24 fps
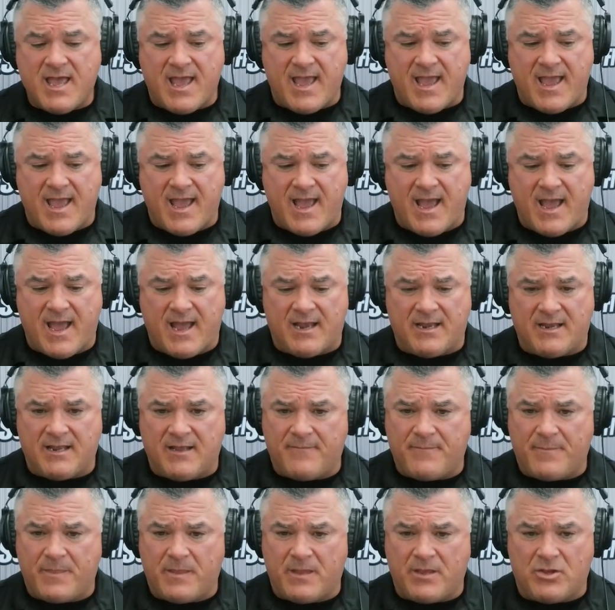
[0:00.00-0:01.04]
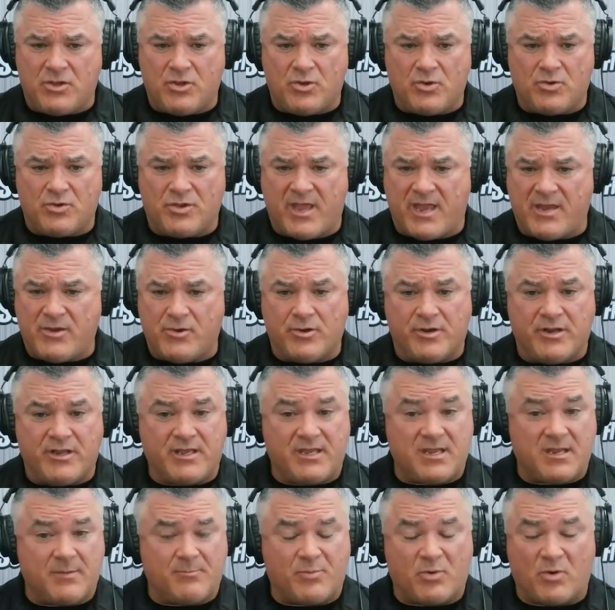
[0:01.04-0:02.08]
and you didn't
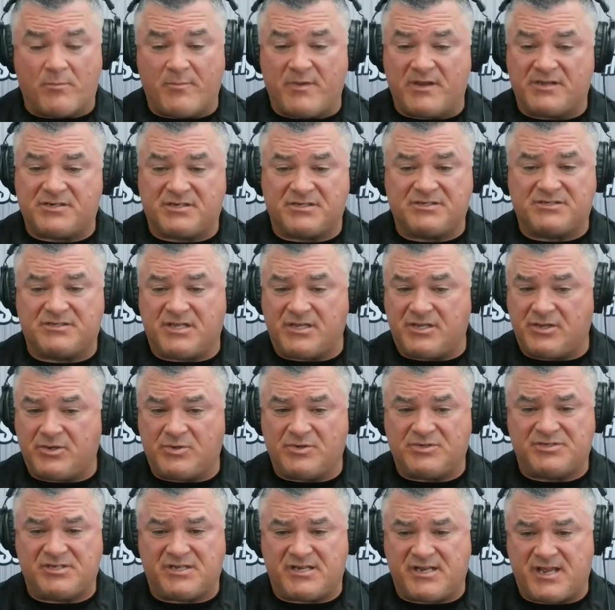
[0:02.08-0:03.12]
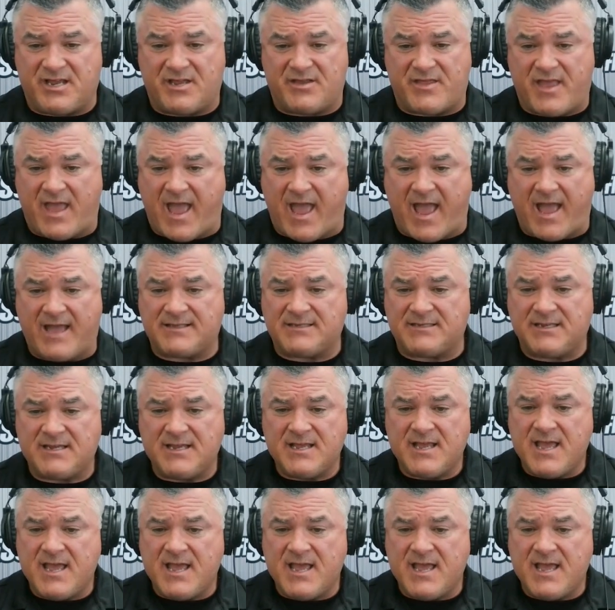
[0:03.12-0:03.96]
get permissions to use any of that,